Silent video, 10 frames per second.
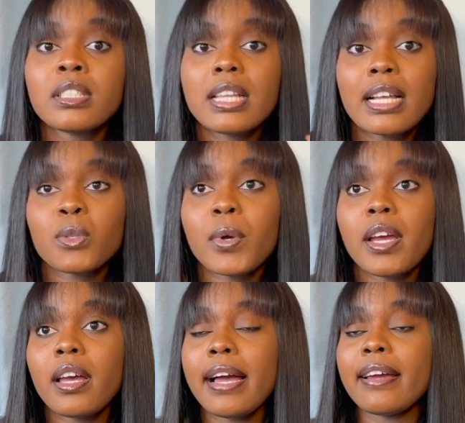that's
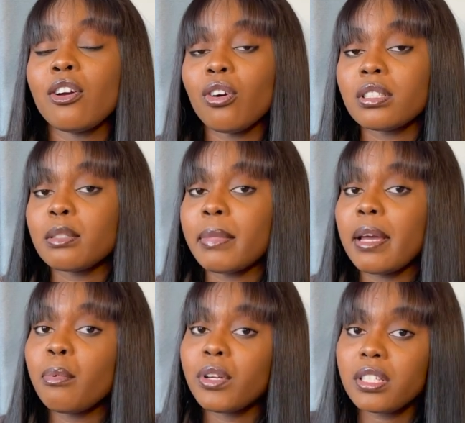where i got
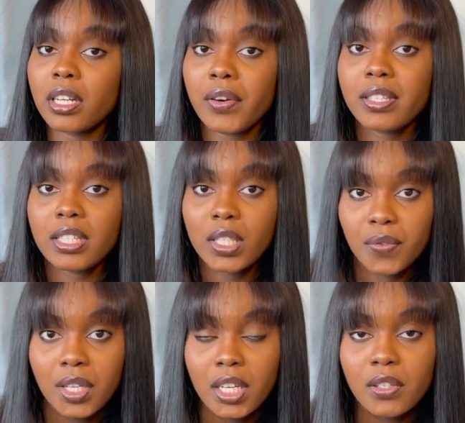my police clearance
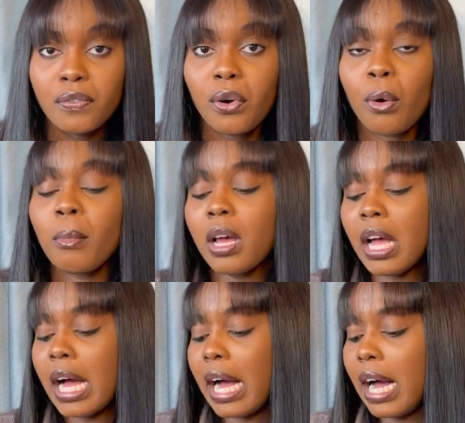certificates from
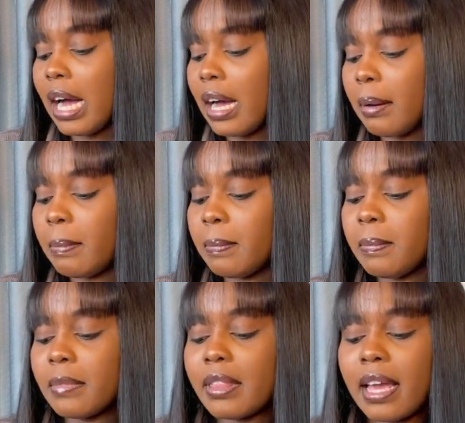
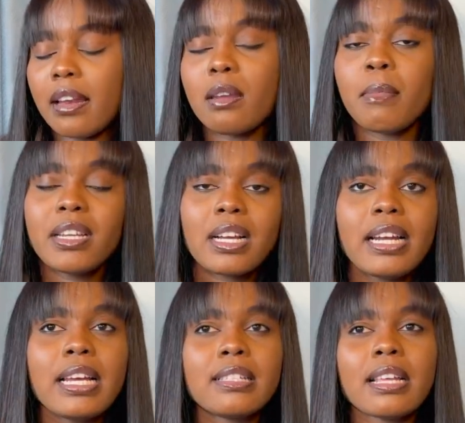um then the
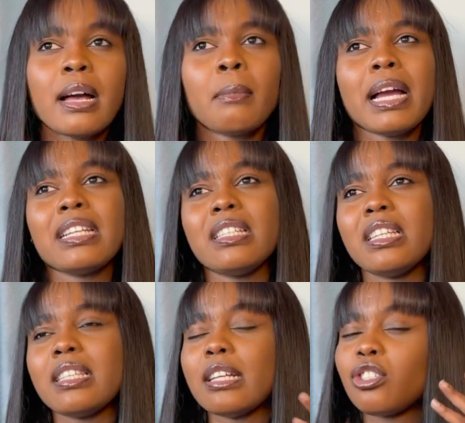medical exam i did
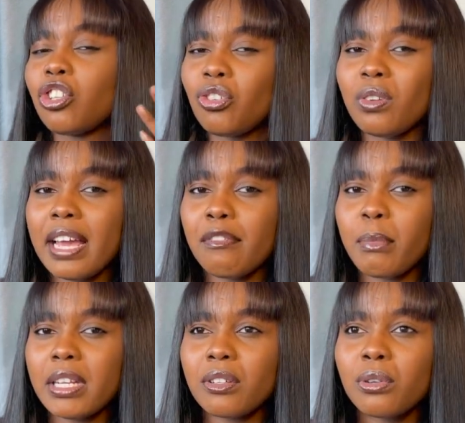it at q life
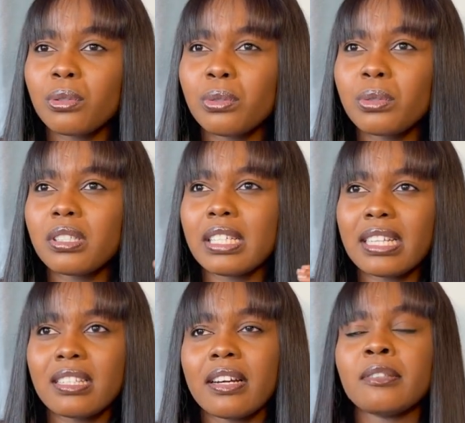medical
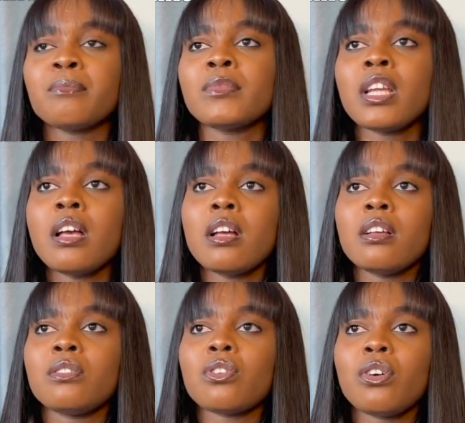center
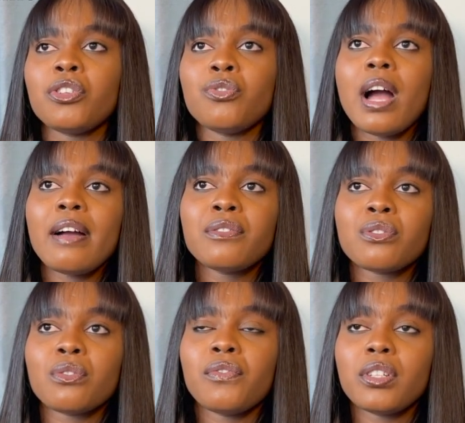so you have
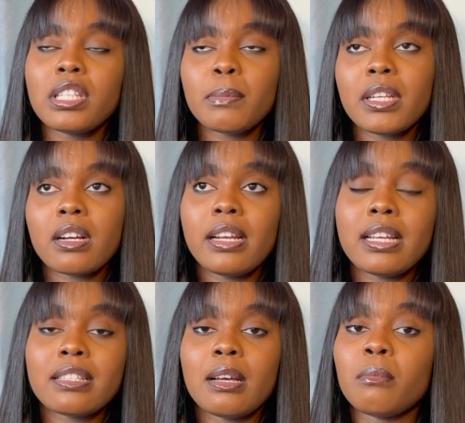to for this medical
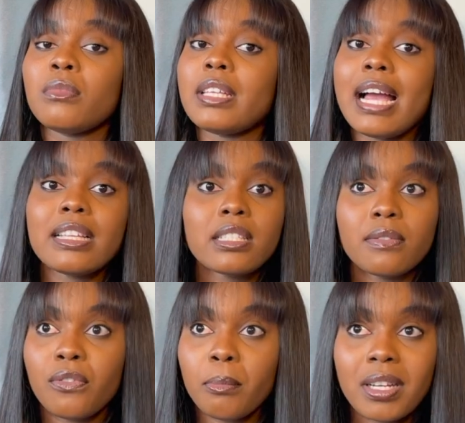exam they ask
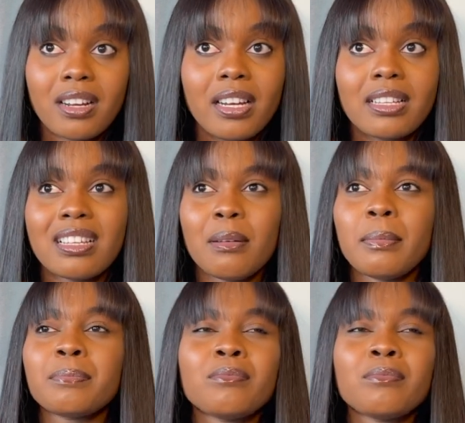for medical exam